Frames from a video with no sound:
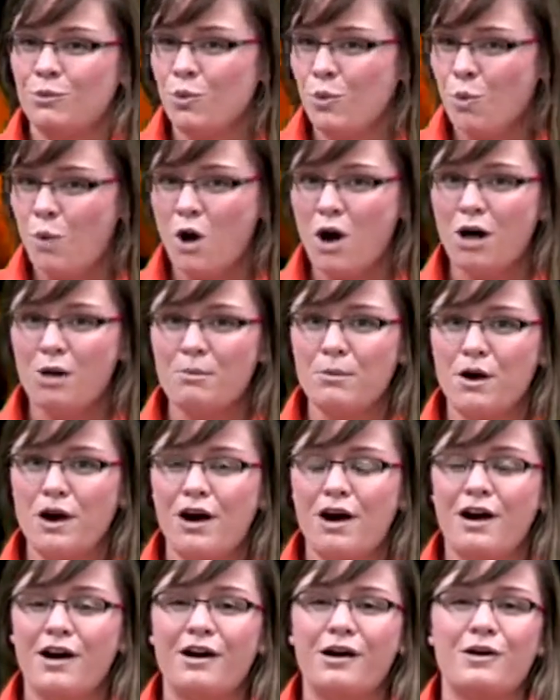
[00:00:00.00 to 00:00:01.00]

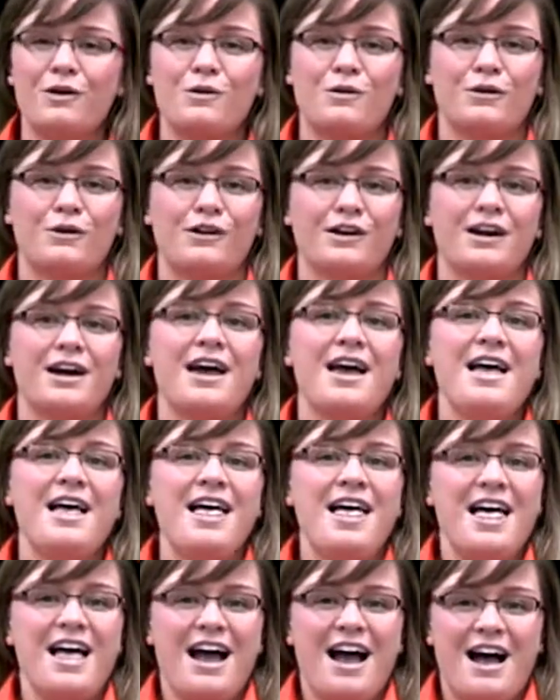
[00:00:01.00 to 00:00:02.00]
Walmart or
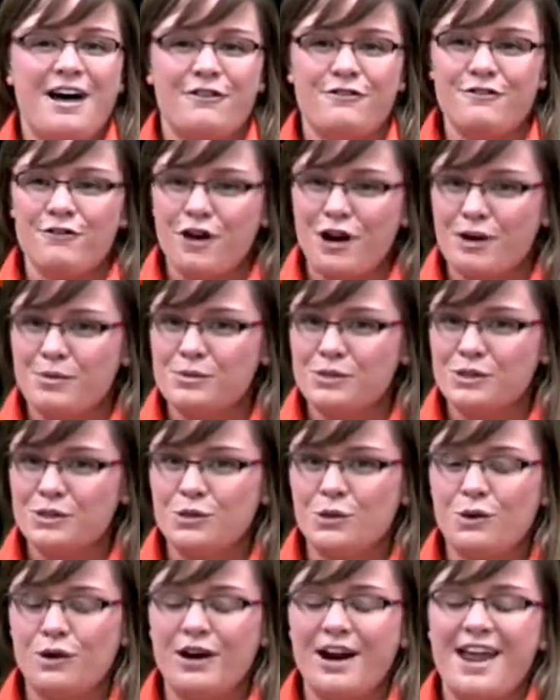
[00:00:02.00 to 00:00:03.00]
a farm
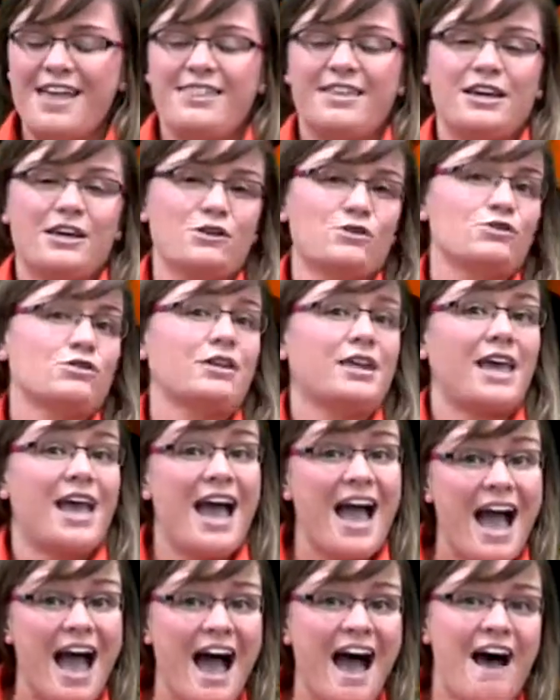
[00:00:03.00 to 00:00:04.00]
store, and they usually
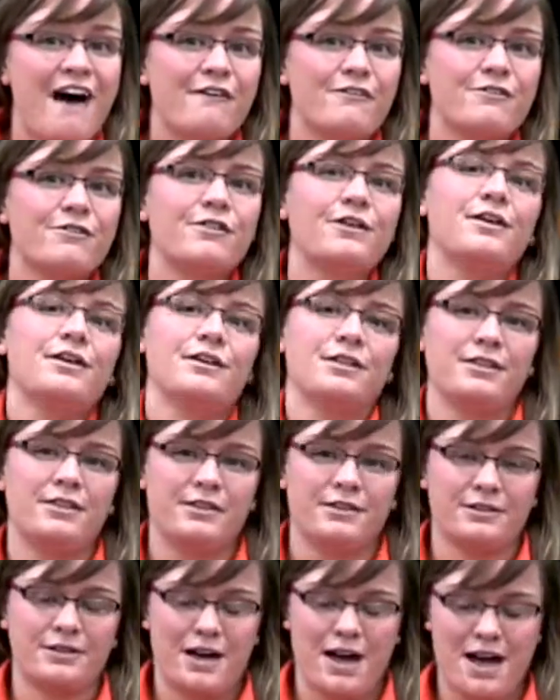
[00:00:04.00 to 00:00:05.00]
have
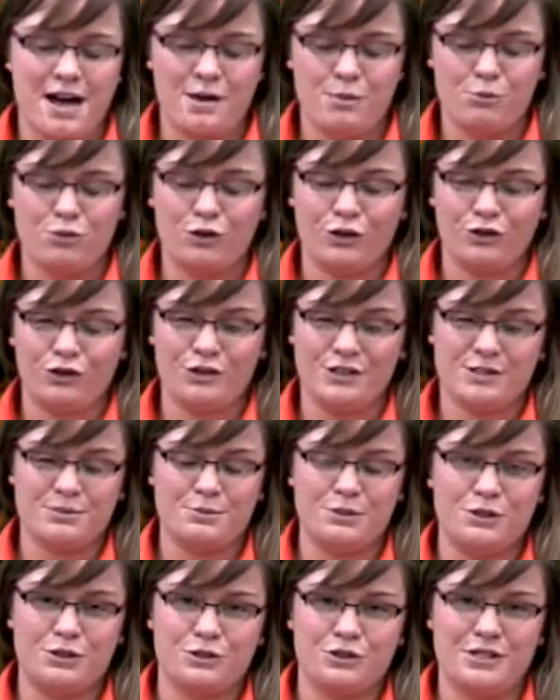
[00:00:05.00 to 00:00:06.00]
real
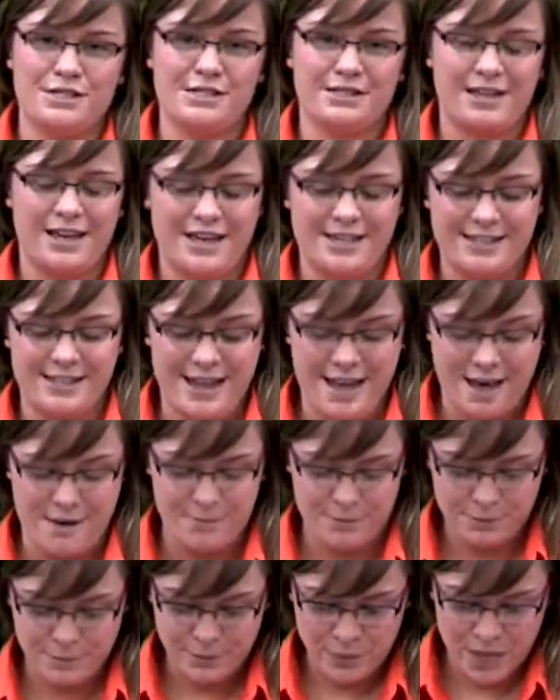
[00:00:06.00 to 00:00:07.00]
Christmas trees lined
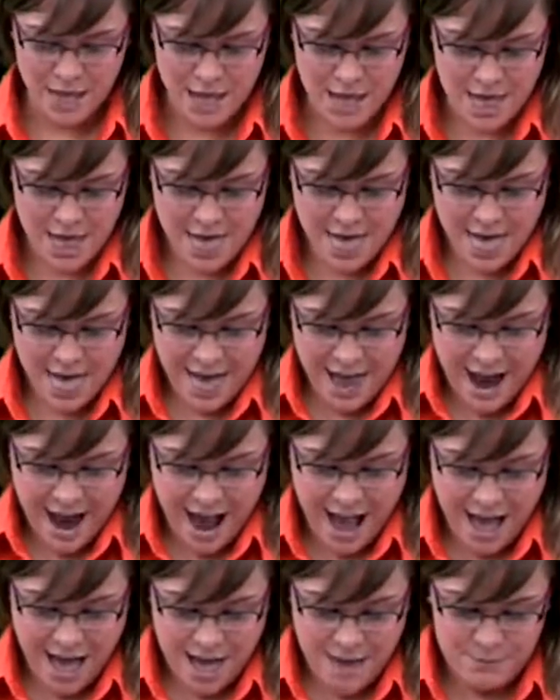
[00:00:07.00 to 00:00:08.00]
up.
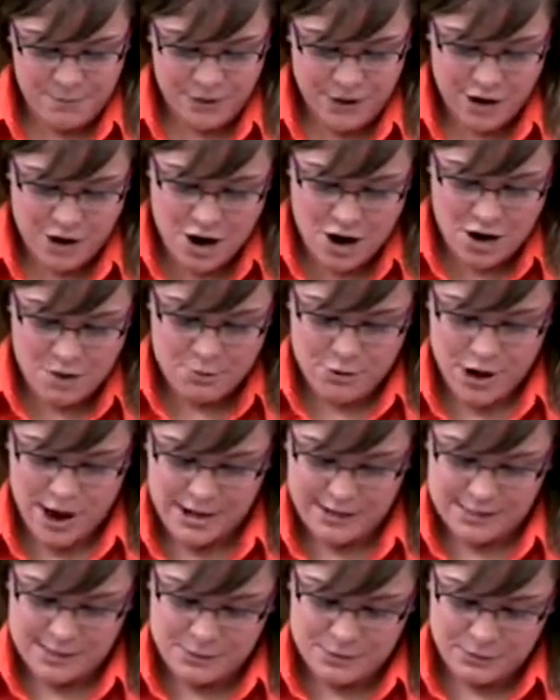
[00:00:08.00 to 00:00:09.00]
There are
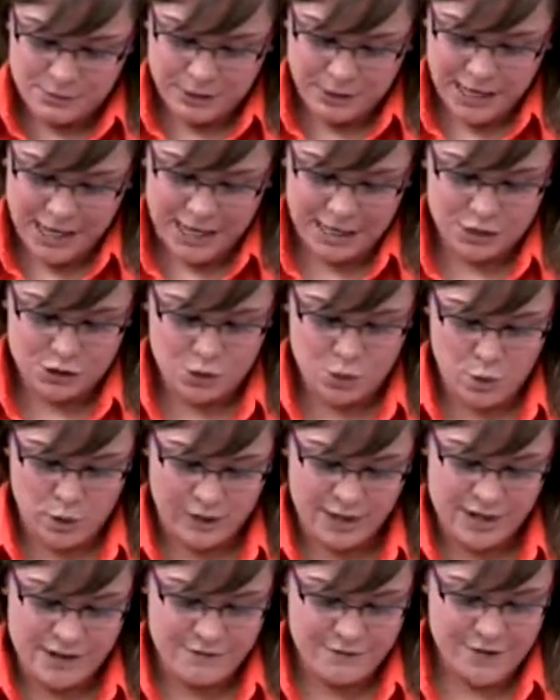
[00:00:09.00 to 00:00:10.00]
approximately
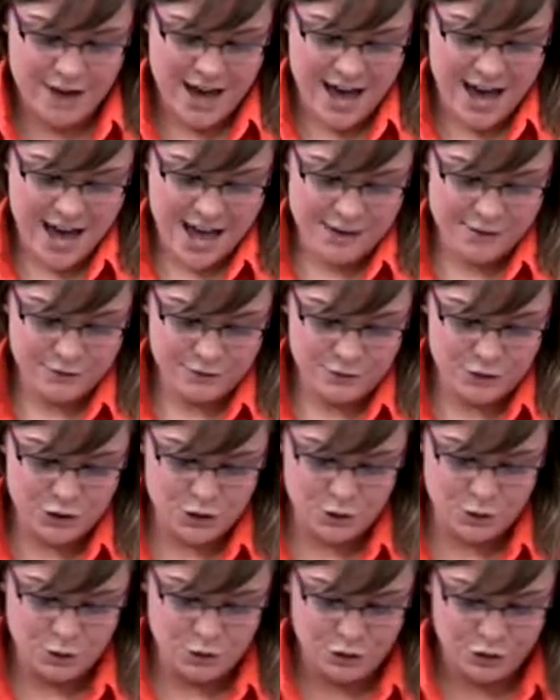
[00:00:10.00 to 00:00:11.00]
25
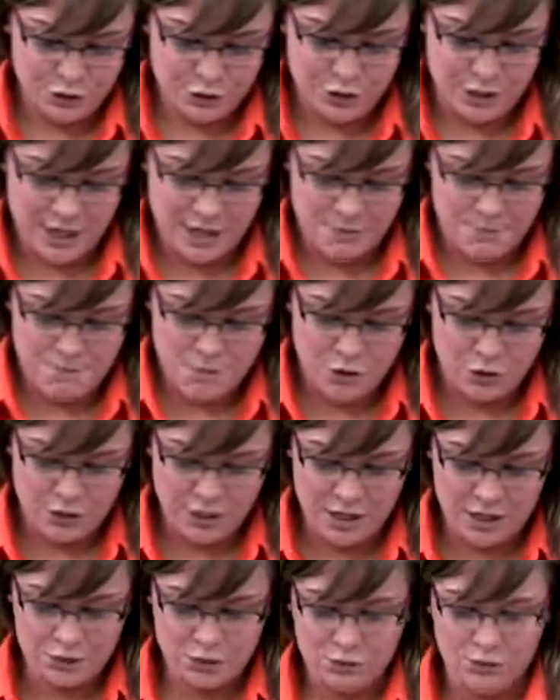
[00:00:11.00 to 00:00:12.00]
to 30
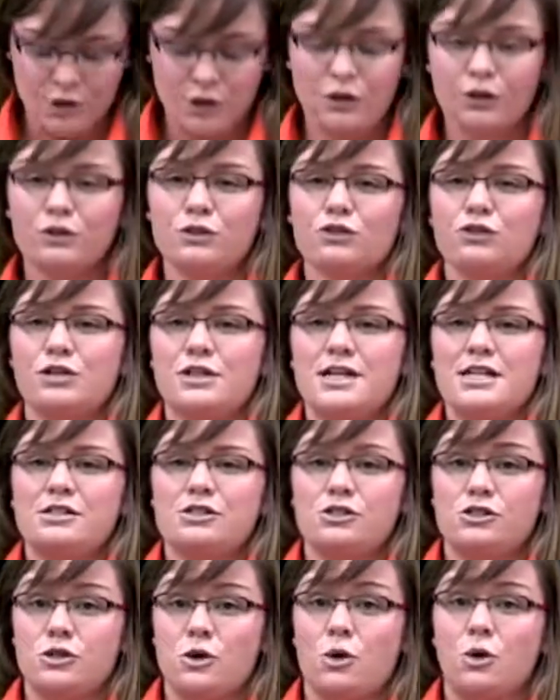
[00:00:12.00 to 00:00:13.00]
million real
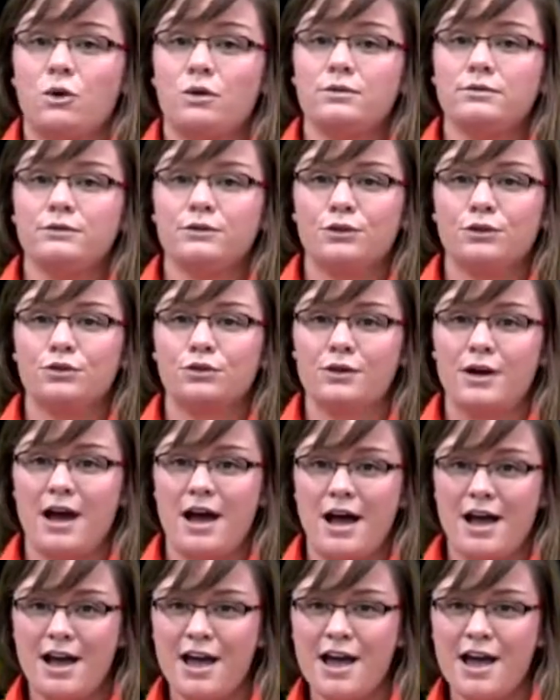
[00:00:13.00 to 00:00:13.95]
trees sold throughout